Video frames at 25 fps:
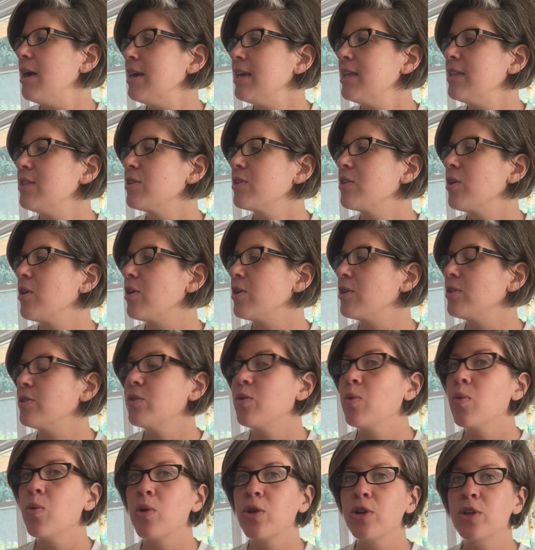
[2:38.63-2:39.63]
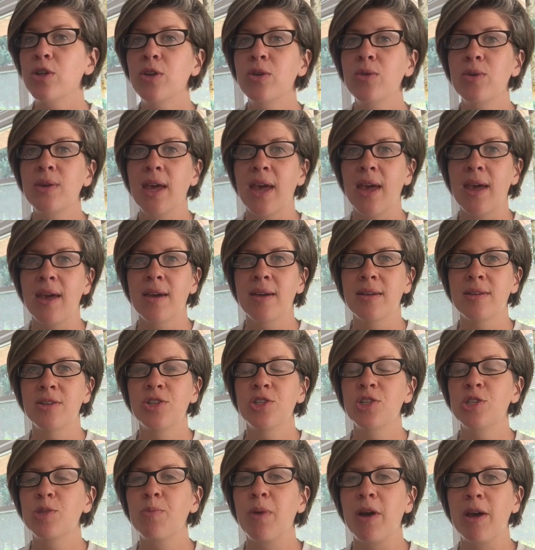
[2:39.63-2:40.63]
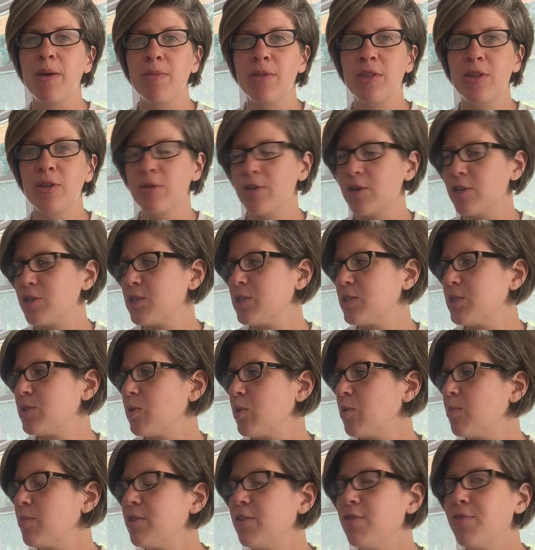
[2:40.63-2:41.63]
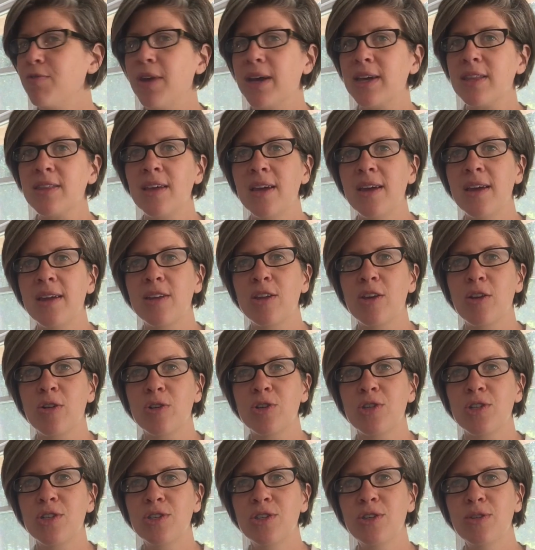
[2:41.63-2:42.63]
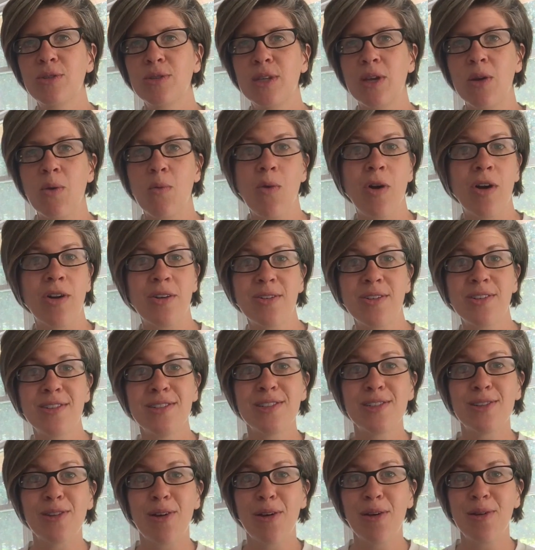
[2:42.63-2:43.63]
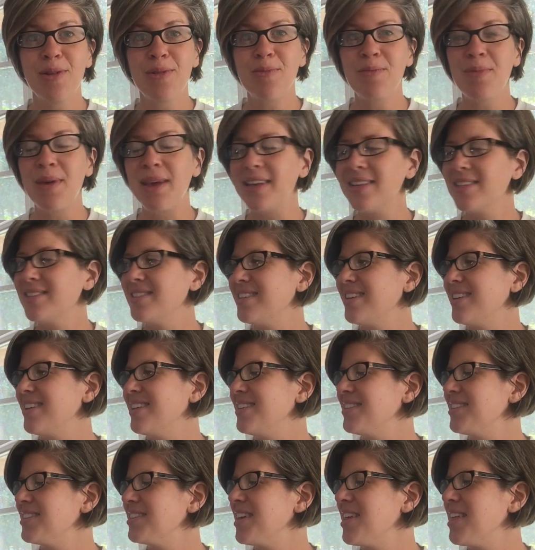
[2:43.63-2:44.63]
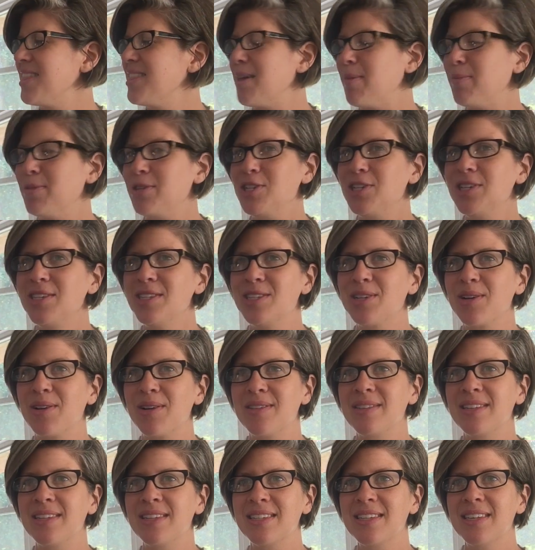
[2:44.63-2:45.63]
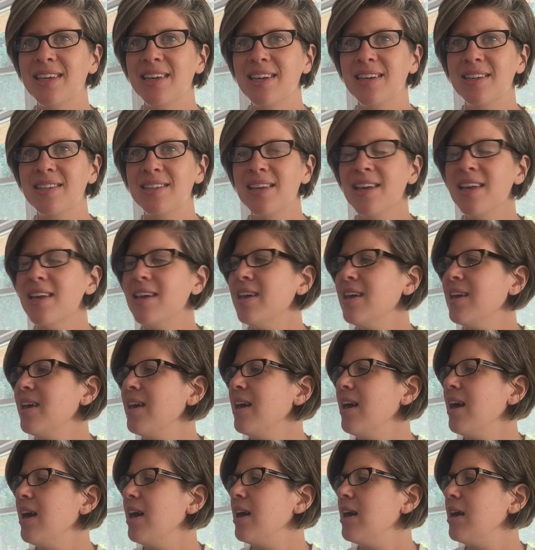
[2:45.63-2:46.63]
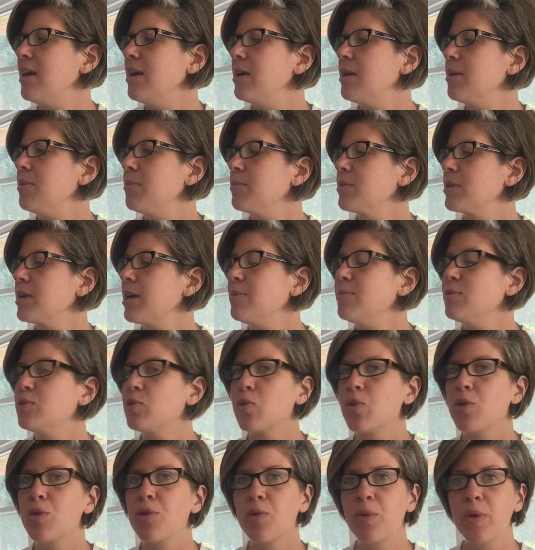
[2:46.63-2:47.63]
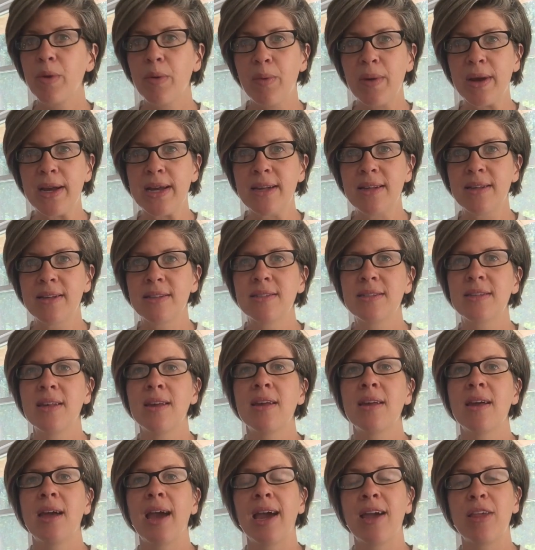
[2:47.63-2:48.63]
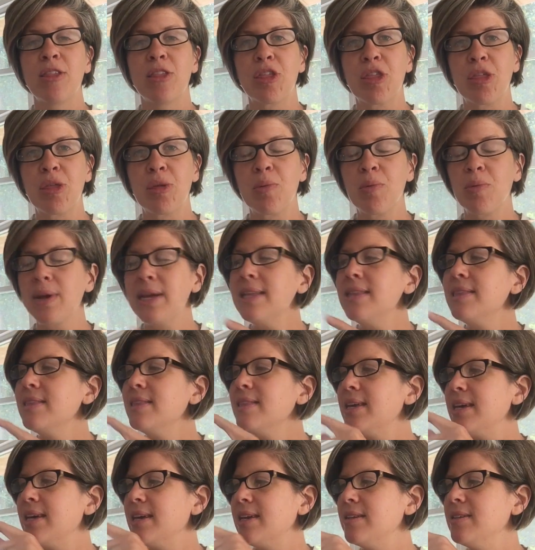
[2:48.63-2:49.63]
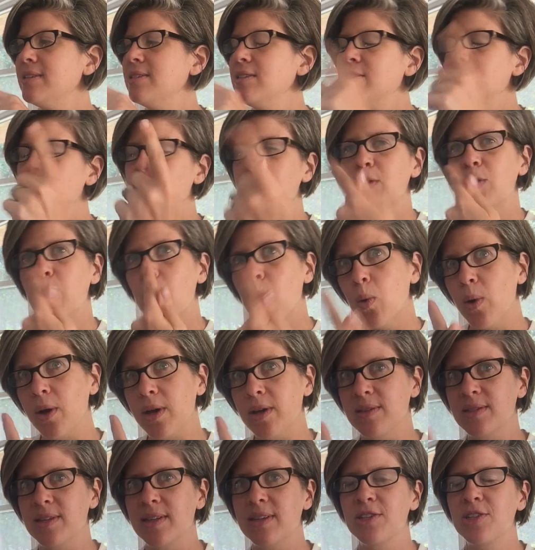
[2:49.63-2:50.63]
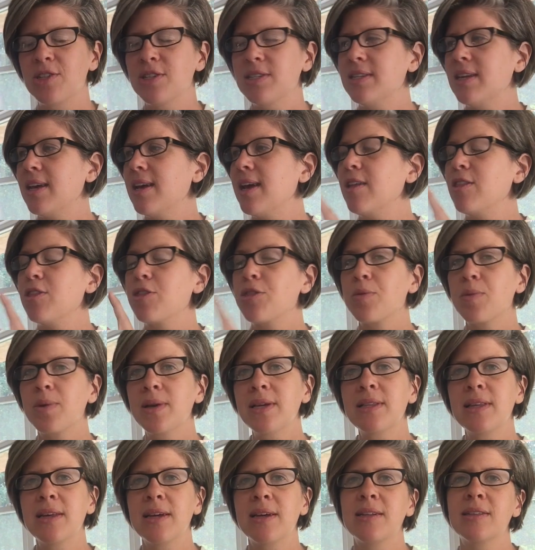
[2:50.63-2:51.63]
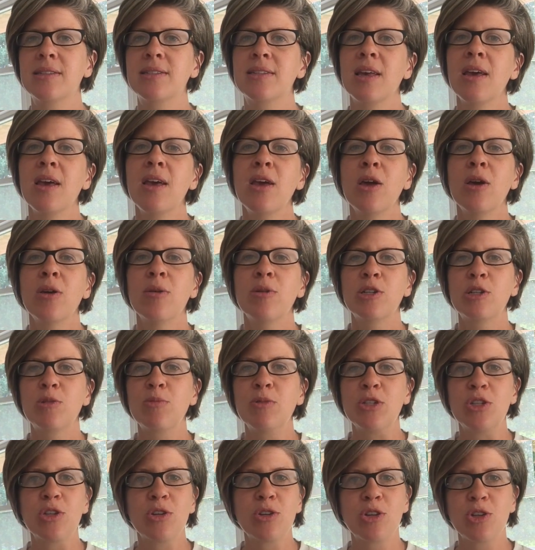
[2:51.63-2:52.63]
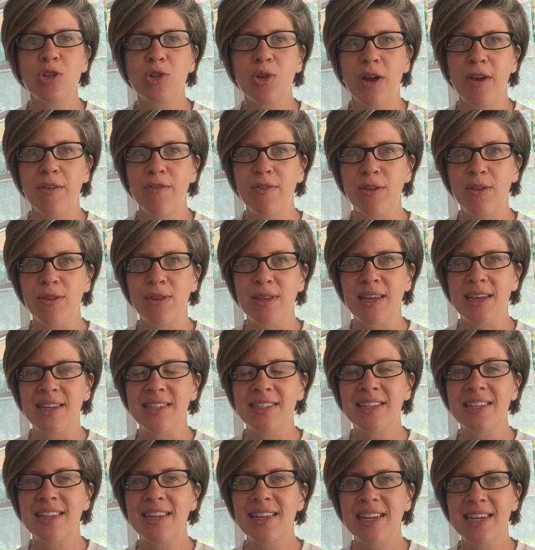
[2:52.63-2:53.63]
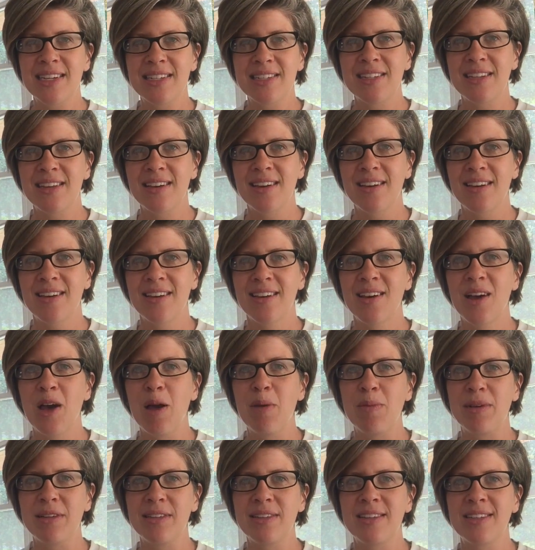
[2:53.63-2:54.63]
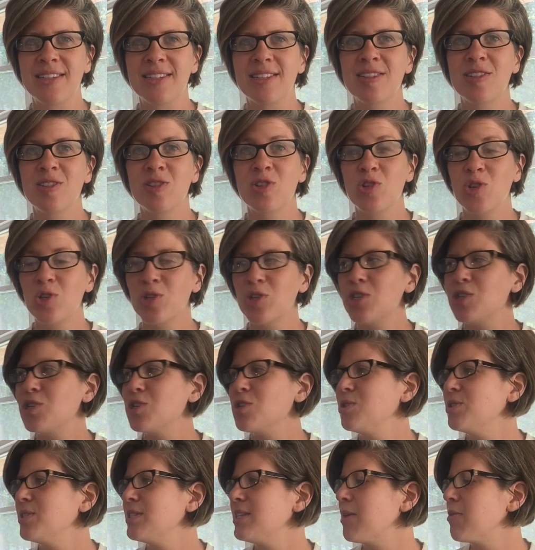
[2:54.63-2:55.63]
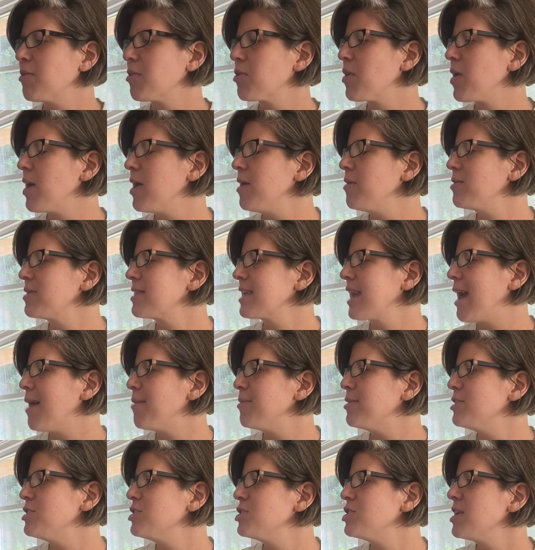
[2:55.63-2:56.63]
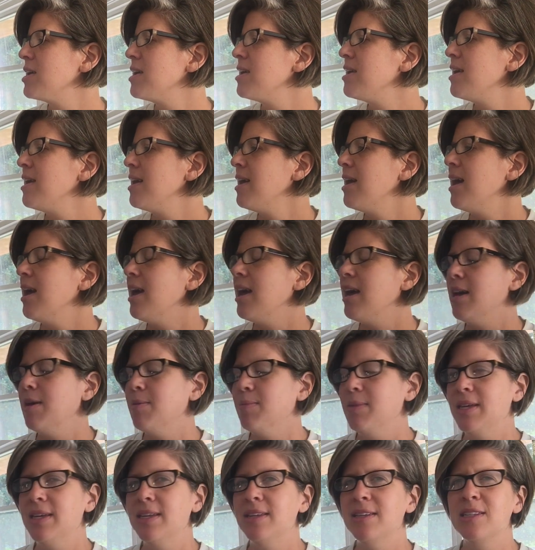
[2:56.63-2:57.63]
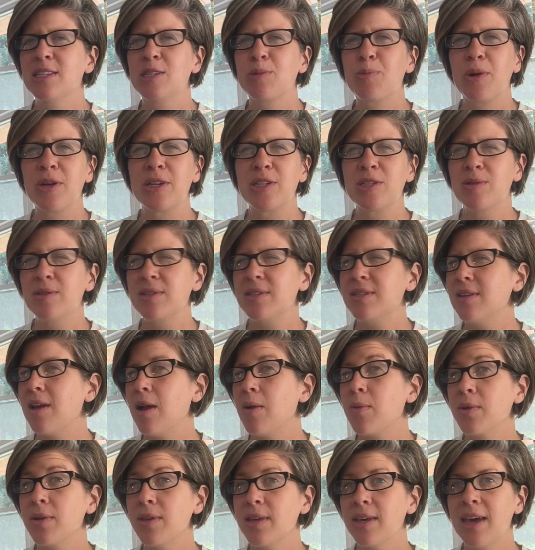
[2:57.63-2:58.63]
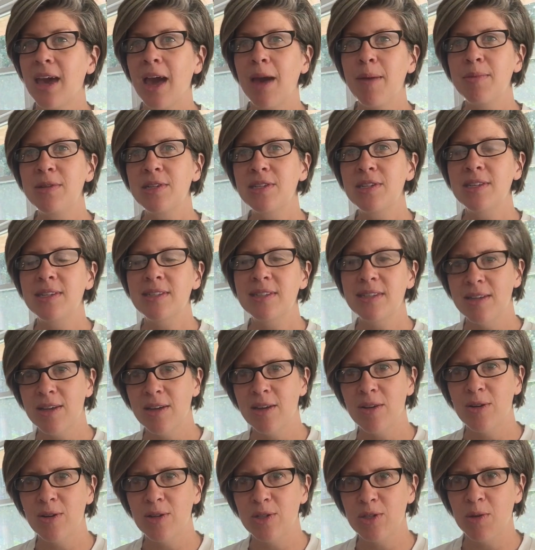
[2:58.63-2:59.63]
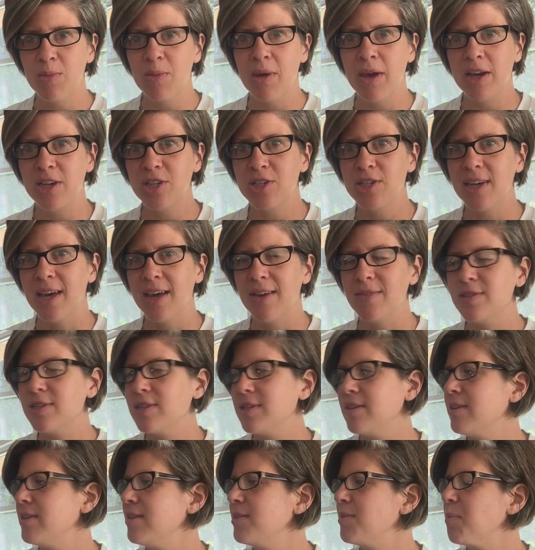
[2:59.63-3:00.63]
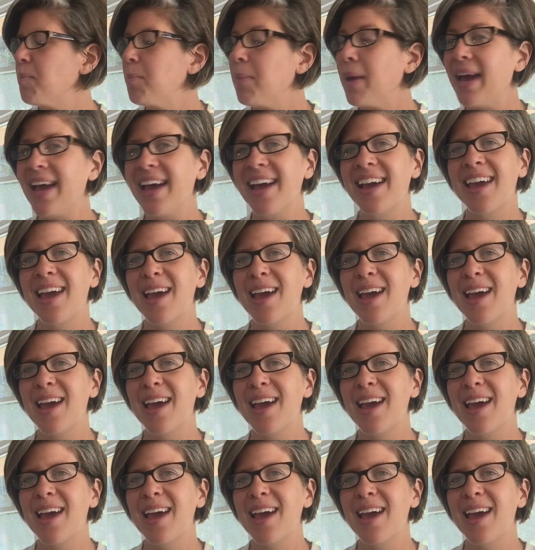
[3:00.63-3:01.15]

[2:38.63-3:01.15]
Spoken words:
in the garden, or you can just buy them at the grocery store. But the fact that you're just using water and salt makes it that much easier. And this kit comes with 3 rings and 3 lids, 3 coils, I should say, and 3 lids, which means you can try a few things. And the next thing on my list is a traditional sauerkraut with cabbage. It is spring, so it's not really cabbage season here, so I may actually have to buy a